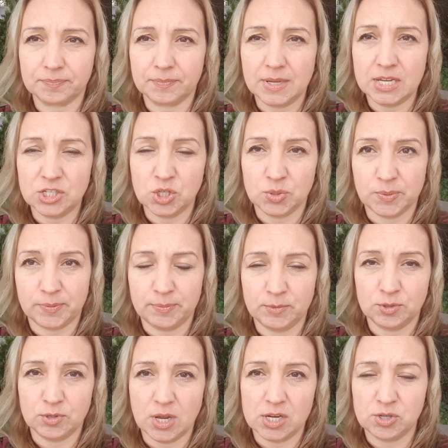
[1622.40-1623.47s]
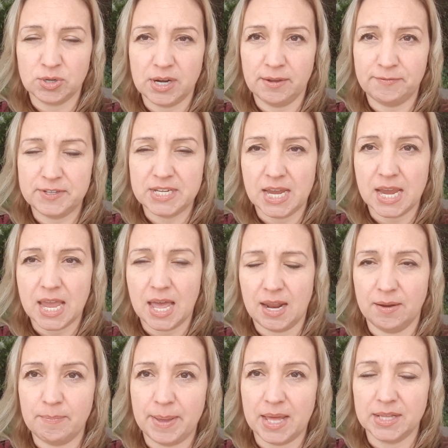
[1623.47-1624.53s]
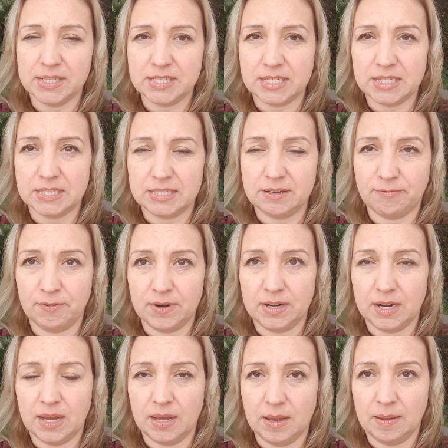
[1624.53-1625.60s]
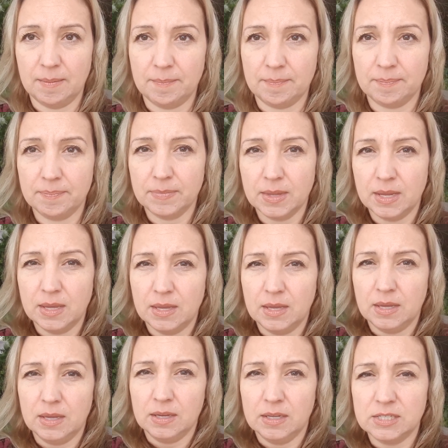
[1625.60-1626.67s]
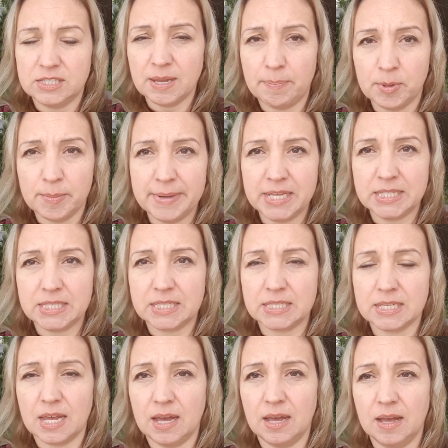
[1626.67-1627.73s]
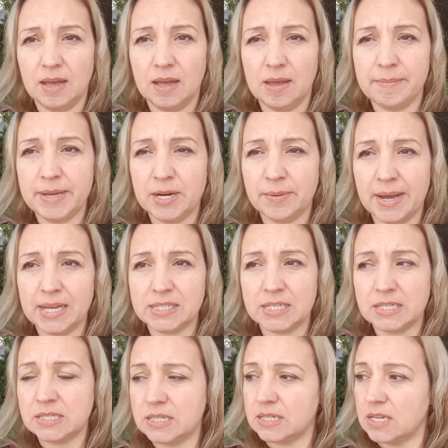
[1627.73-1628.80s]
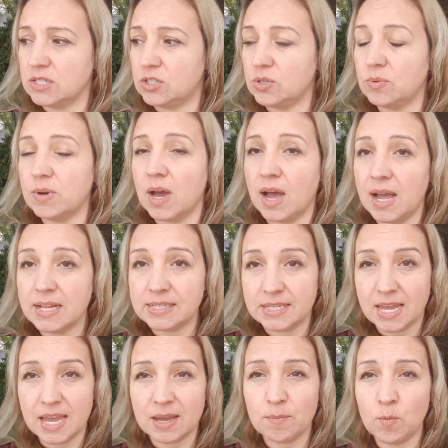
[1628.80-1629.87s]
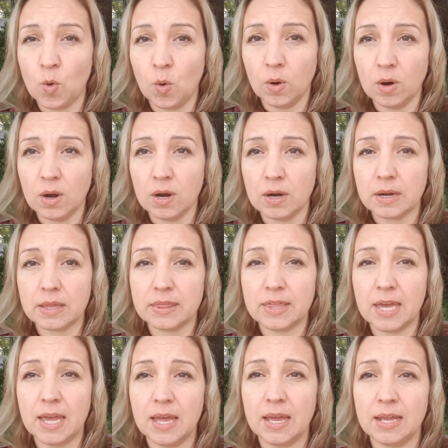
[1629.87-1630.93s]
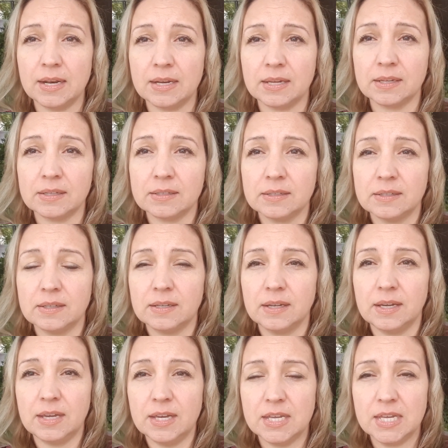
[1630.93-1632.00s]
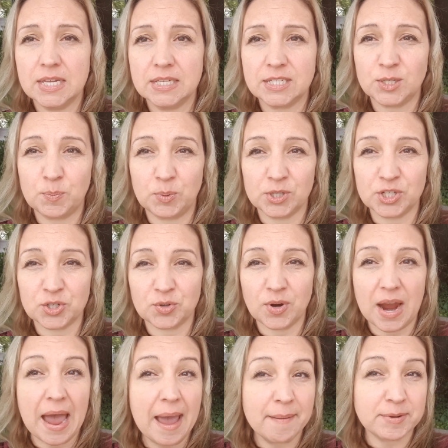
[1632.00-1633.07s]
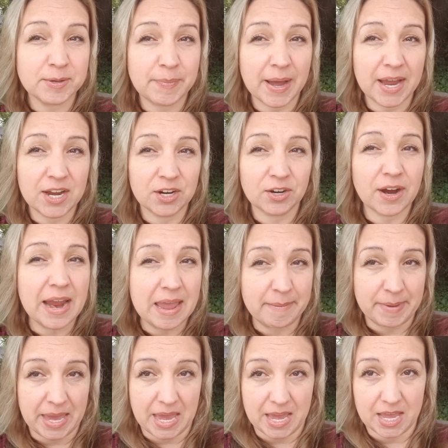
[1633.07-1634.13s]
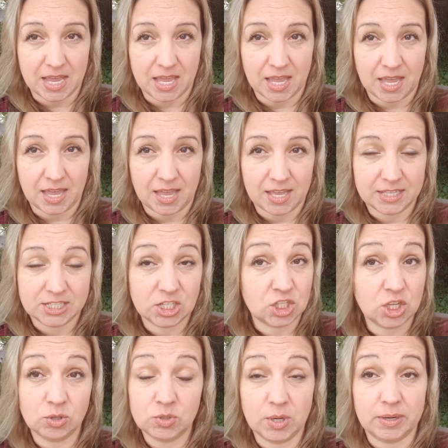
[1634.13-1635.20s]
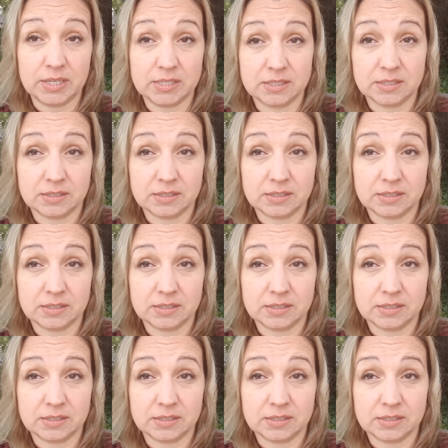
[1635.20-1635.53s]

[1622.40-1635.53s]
issues with adrenal fatigue, how to balance these different supplements, amino acids. Do not take more than is prescribed by your Amy. Just don't do it.